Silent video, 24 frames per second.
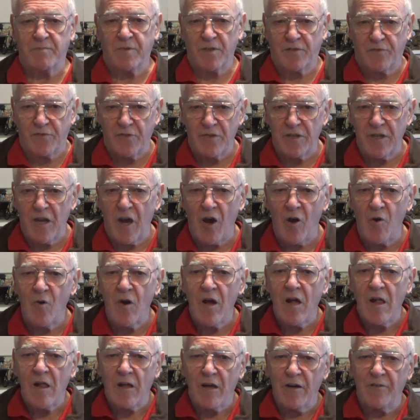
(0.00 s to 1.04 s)
but for now
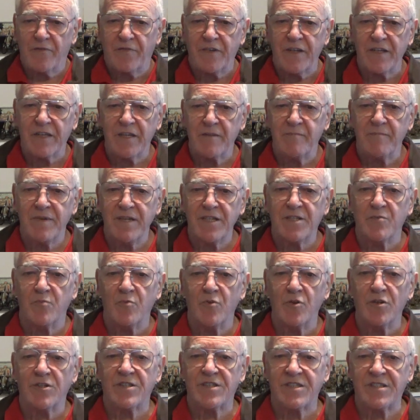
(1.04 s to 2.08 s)
a Vietnamese
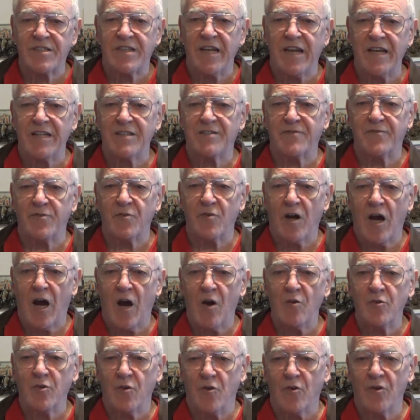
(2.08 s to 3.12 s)
word stands for
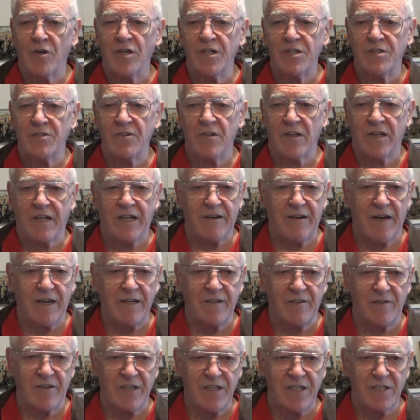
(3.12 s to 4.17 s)
how the original
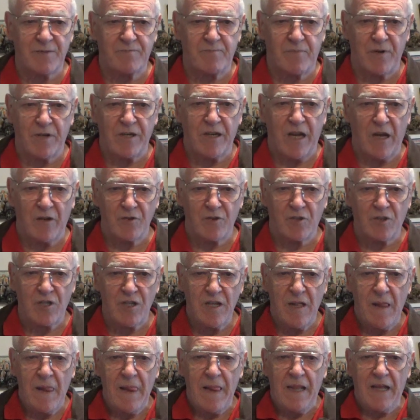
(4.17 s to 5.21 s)
character is pronounced.
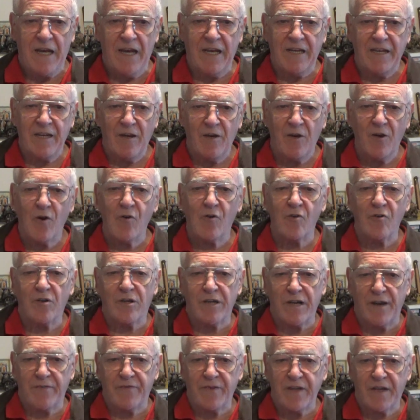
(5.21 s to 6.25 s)
And in
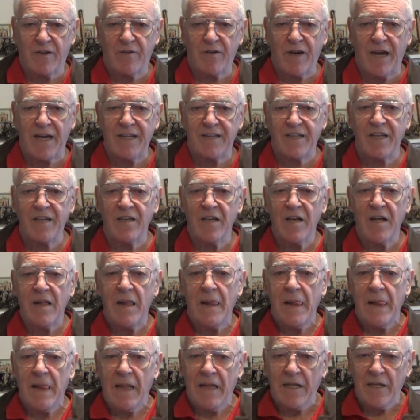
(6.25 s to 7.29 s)
logographic writing
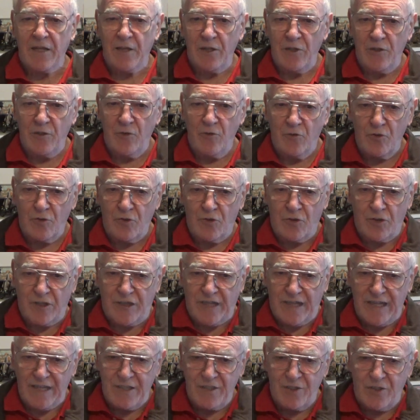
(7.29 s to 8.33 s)
you
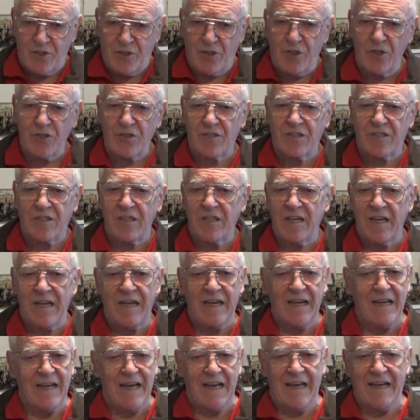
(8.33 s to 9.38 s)

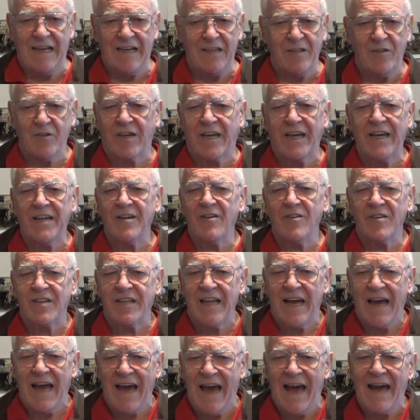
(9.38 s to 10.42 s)
cannot
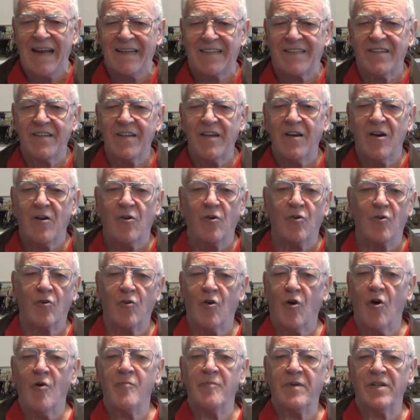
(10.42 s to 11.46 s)
add or
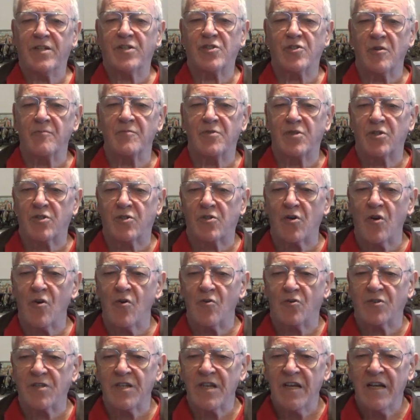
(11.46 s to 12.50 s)
omit some
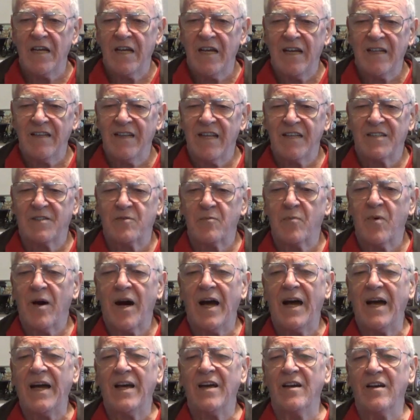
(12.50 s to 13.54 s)
strokes. That's
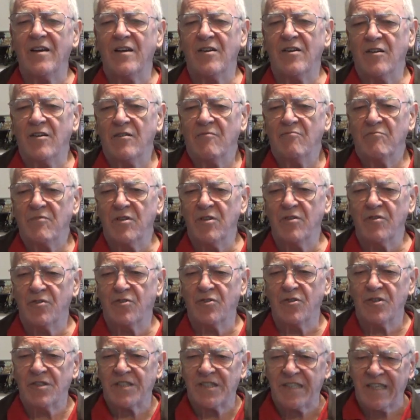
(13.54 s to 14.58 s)
why you
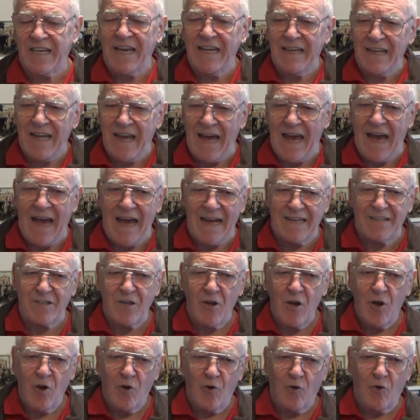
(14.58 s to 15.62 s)
just can add
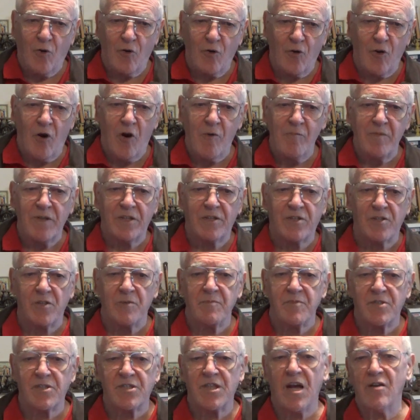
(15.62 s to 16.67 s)
or omit
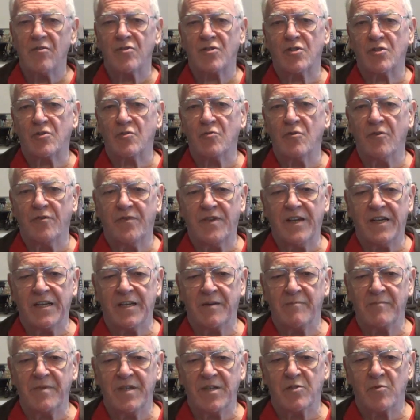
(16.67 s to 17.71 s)
some sounds to a
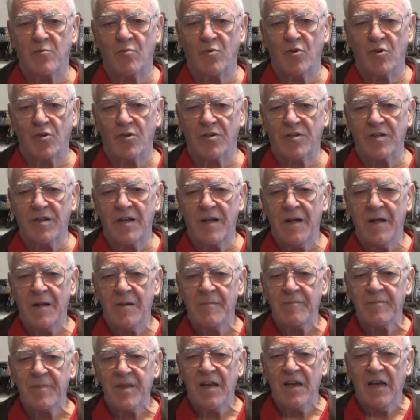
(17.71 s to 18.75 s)
Vietnamese word.
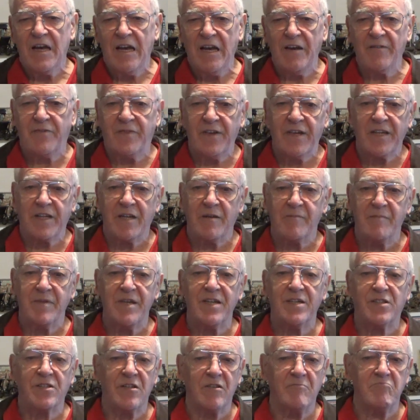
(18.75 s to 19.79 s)
And
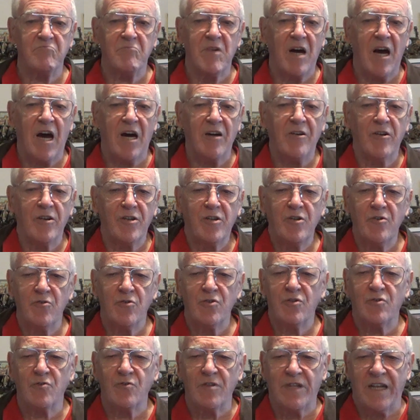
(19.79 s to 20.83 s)
Vietnamese are not
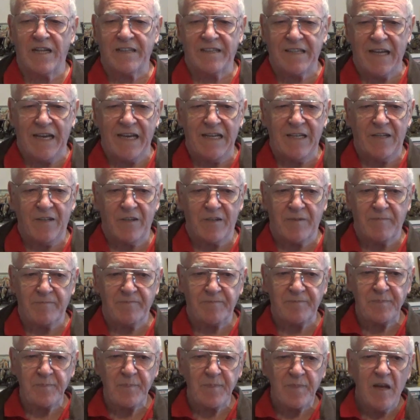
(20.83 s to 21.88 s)
used to that either.
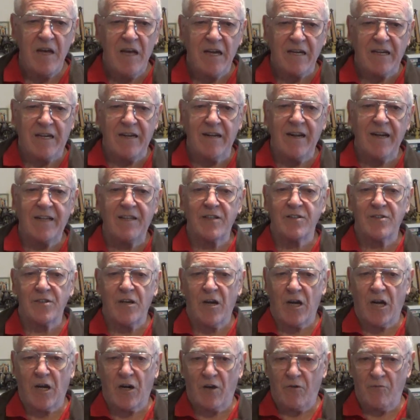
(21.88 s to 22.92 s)
Characters
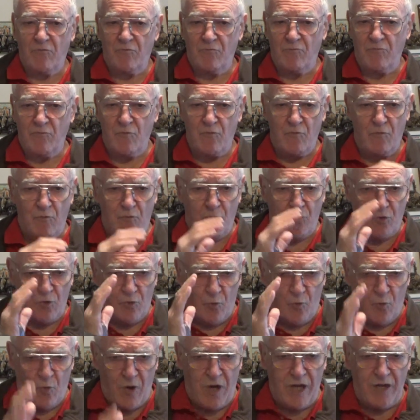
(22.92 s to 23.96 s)
are
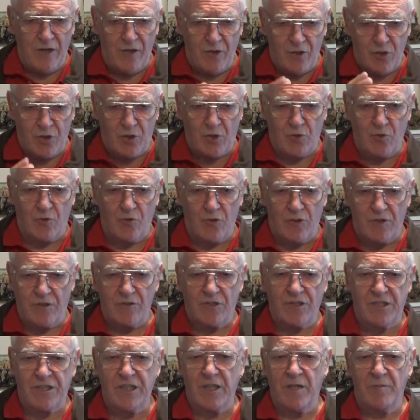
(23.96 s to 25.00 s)
one short
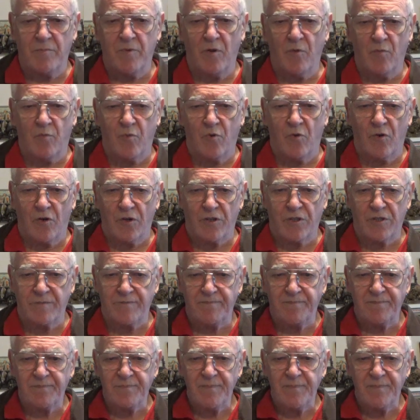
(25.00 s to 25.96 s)
syllable words.